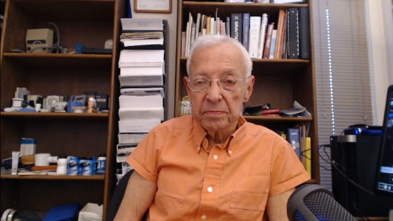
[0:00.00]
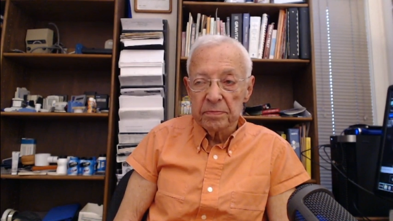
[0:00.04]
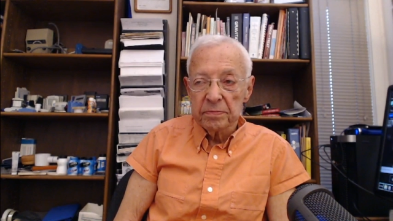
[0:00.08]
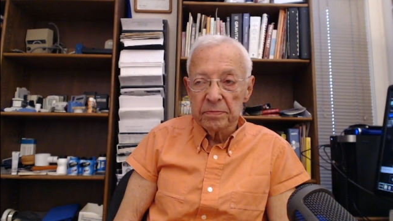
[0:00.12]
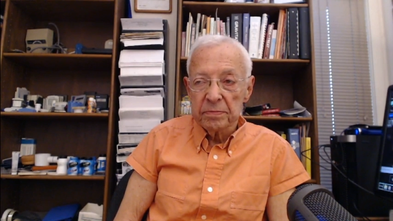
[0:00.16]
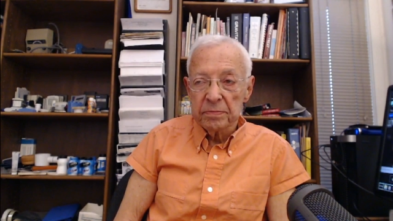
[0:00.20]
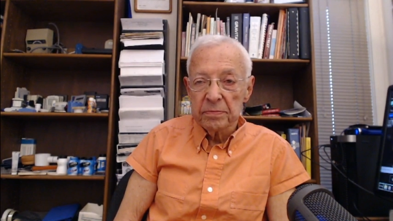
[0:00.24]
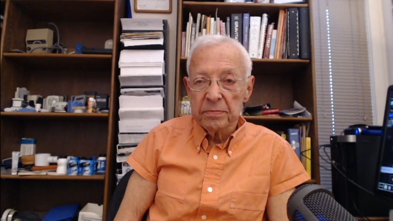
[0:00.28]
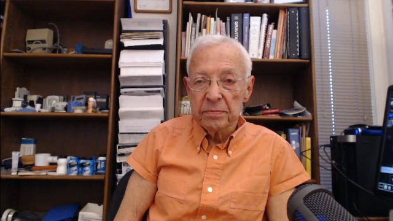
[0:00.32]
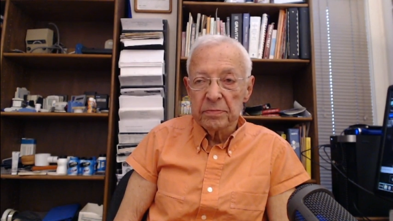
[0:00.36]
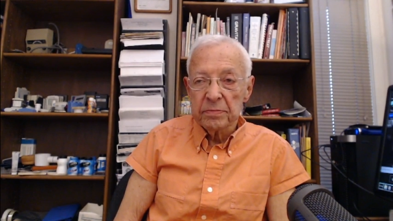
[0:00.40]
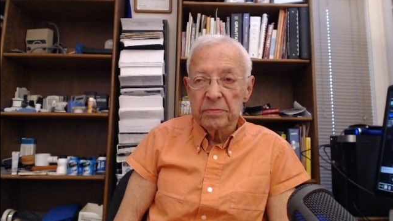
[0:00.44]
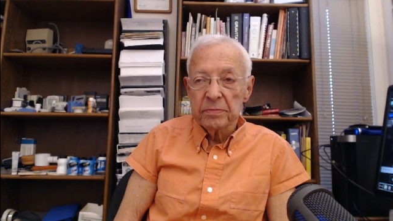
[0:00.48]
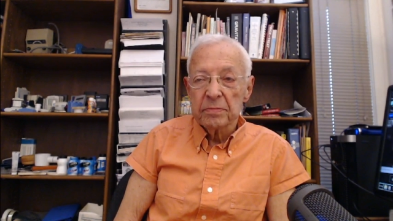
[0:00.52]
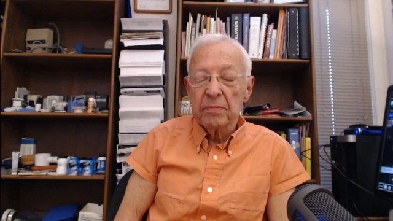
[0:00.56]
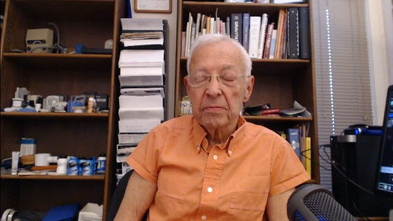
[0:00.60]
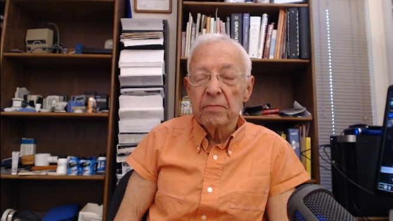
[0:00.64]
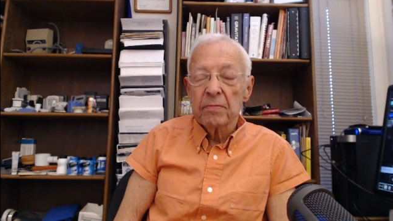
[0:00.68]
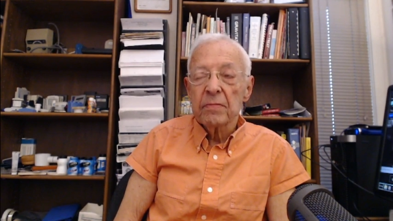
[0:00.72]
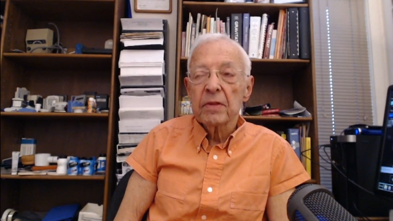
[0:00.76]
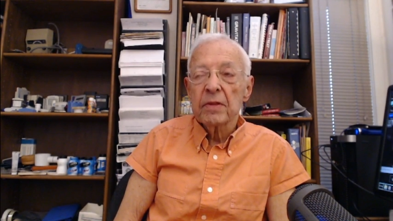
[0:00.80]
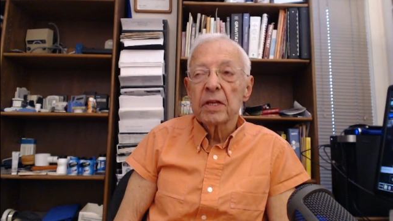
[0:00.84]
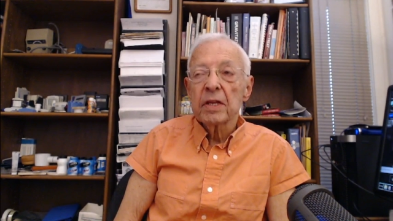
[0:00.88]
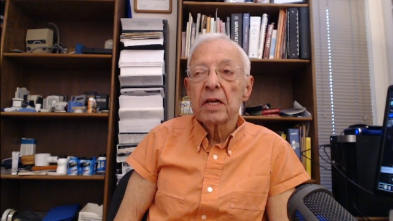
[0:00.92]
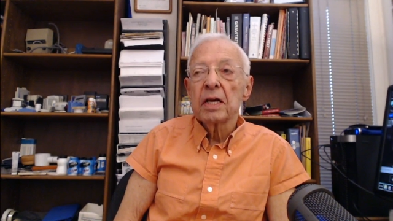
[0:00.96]

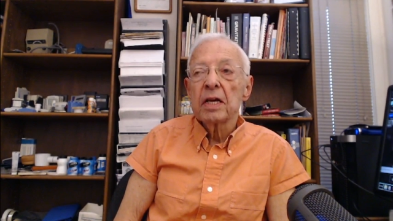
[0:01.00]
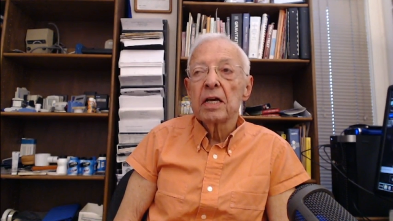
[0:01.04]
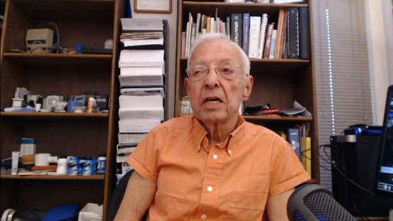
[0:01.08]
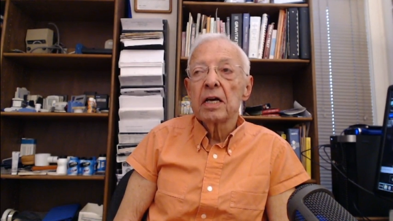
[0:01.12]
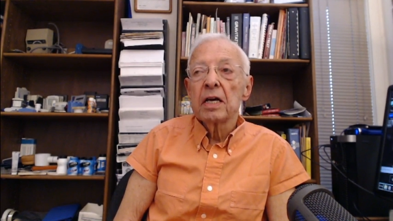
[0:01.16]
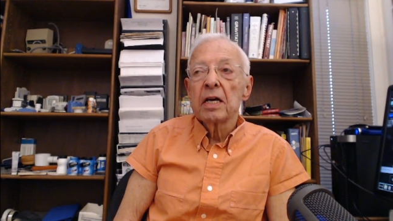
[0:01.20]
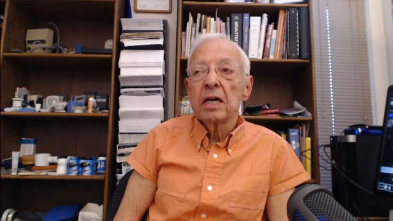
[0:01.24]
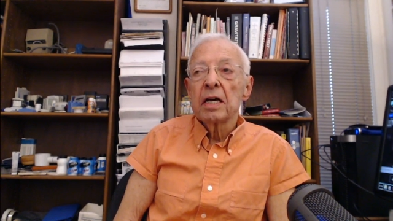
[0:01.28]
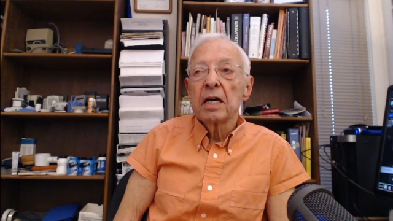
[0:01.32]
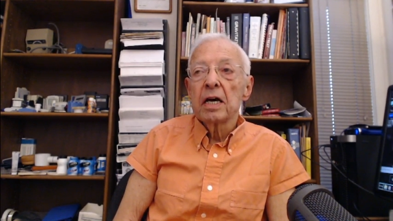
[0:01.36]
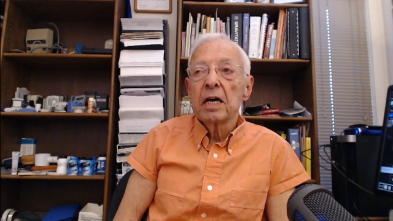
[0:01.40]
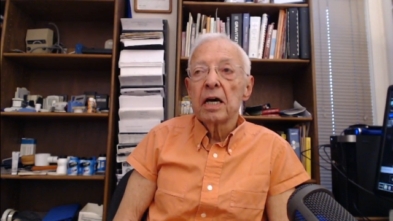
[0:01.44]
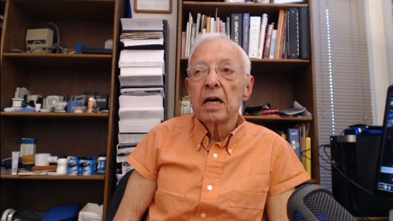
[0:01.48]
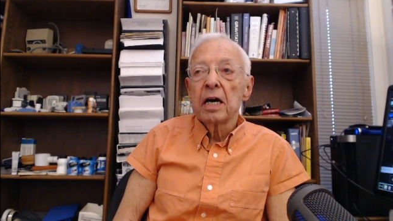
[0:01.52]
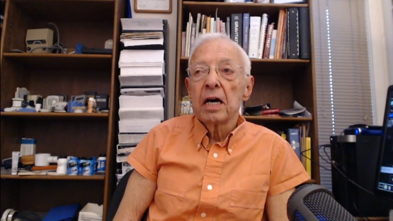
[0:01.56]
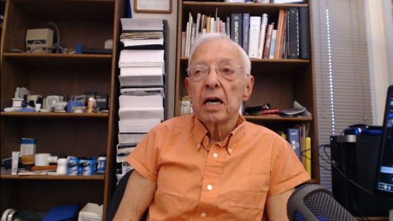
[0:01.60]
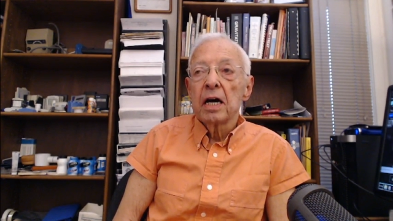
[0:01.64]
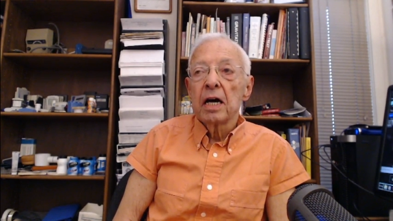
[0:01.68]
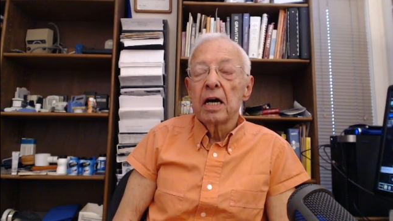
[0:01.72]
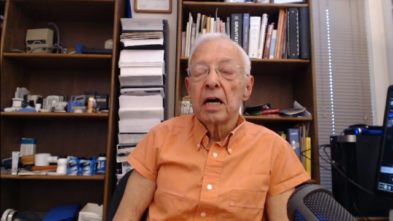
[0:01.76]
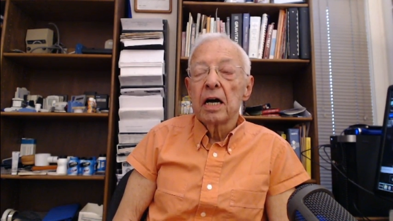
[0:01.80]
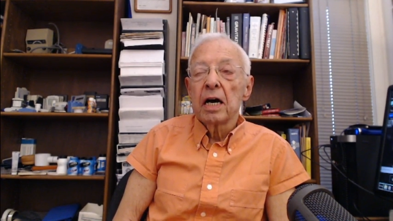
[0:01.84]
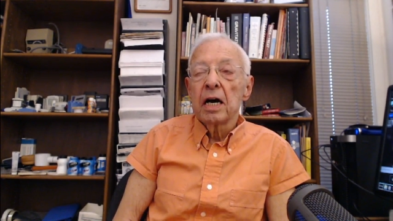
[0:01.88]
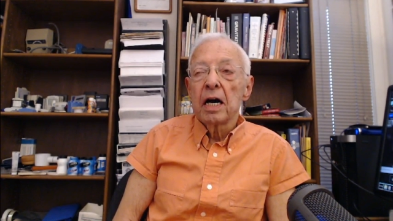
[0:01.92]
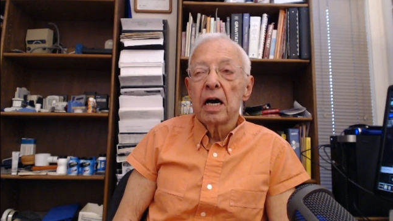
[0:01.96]

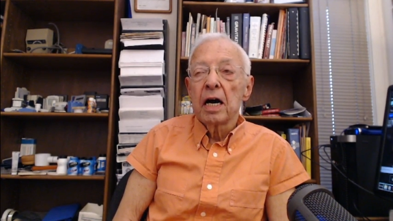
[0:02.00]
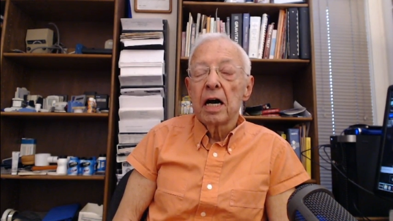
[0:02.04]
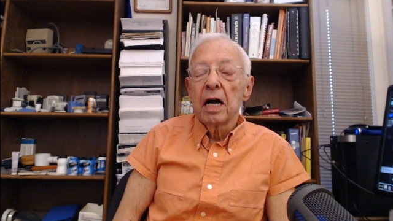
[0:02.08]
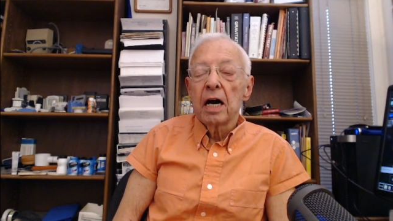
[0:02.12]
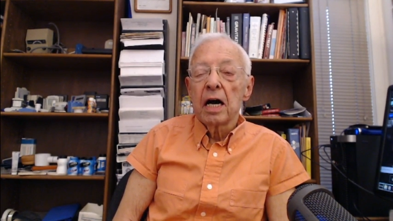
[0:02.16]
No one is speaking in this clip.